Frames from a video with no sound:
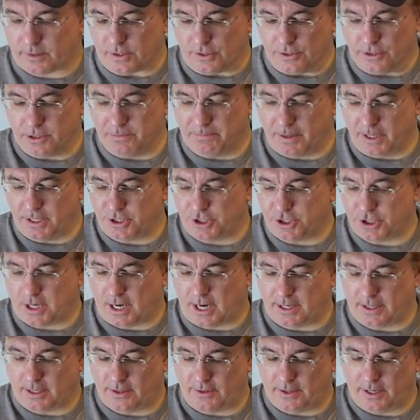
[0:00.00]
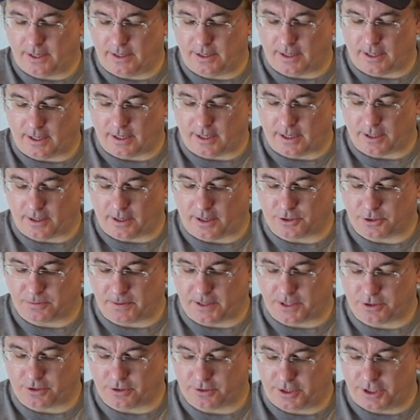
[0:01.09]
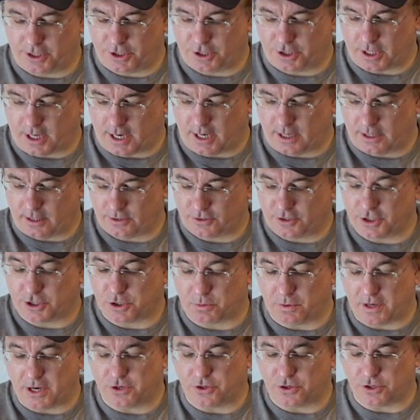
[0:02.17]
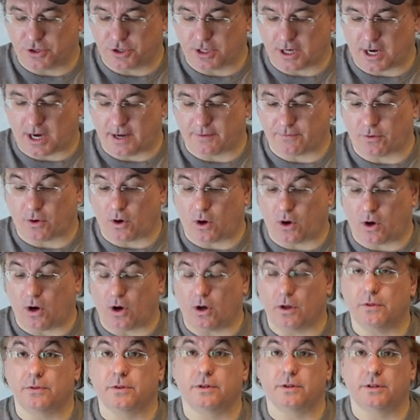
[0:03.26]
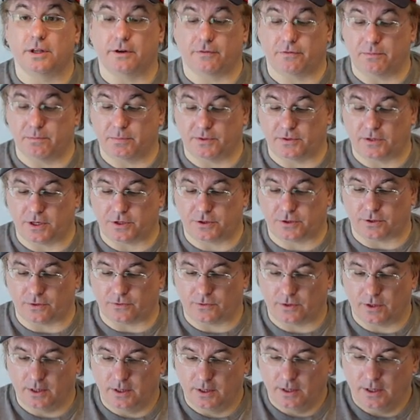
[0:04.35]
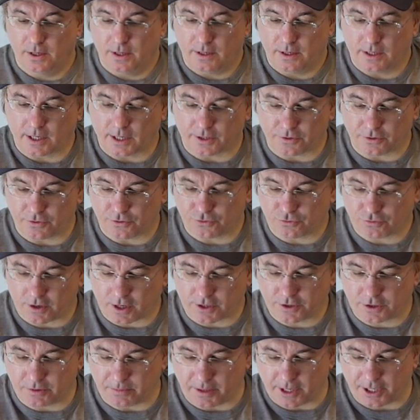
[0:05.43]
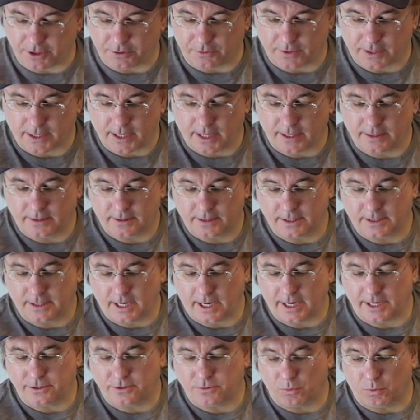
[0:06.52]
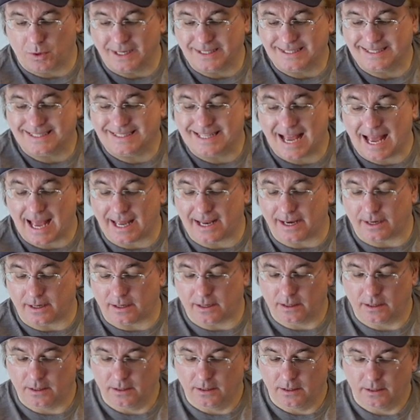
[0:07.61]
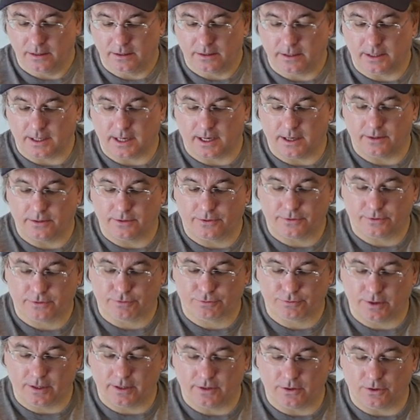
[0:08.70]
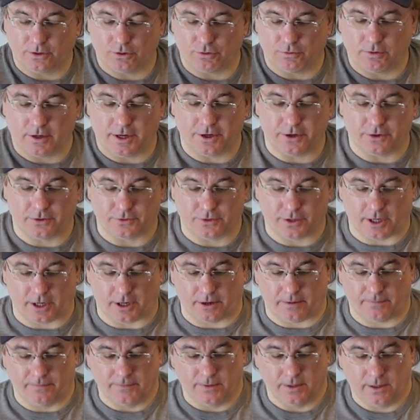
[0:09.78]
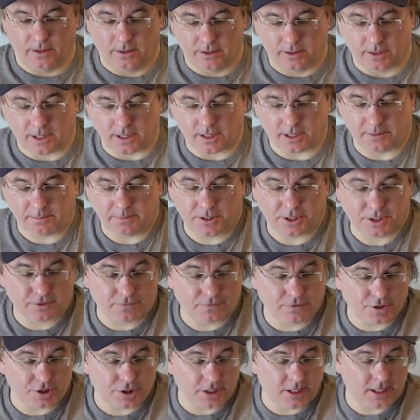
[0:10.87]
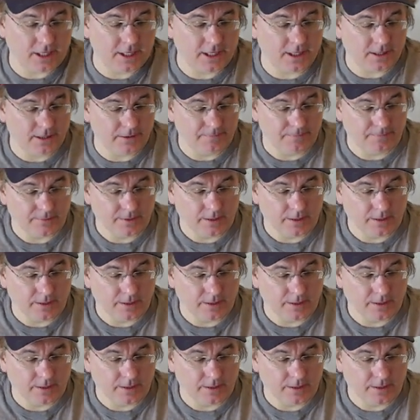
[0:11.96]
Your bunt chart and then uh, a, a specialty chart, situation chart for all the different positions. You get your instruction manual. You get the dice, 1 to 10. You got three little runners here. You got your pitch of fatigue.